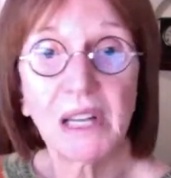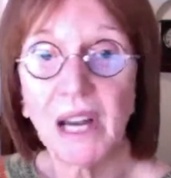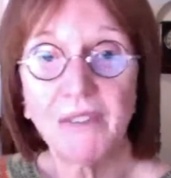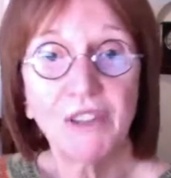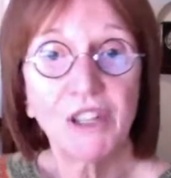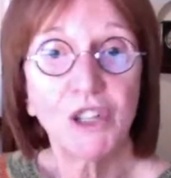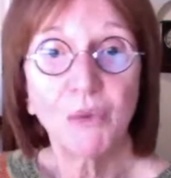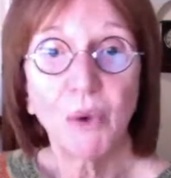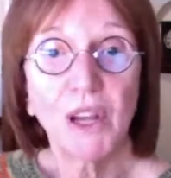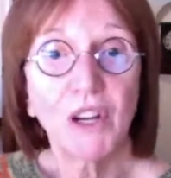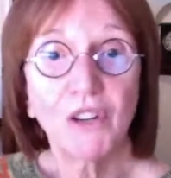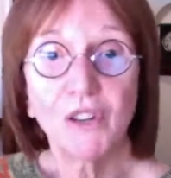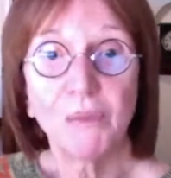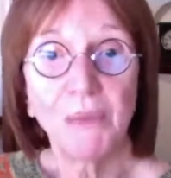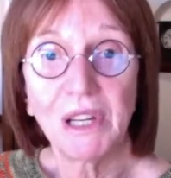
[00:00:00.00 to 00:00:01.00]
Every sweater
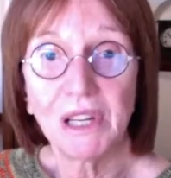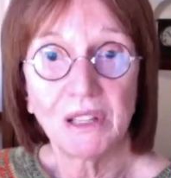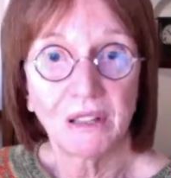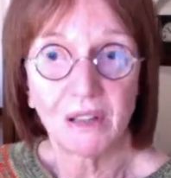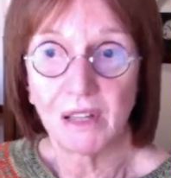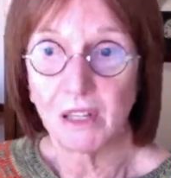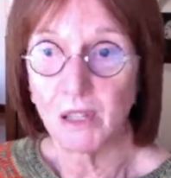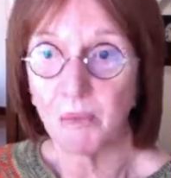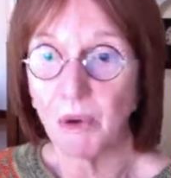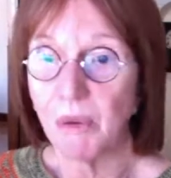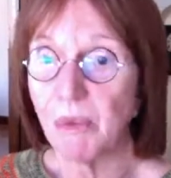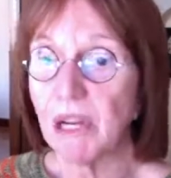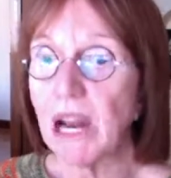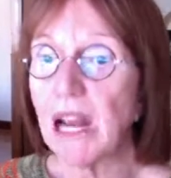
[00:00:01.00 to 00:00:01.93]
to me is an experiment.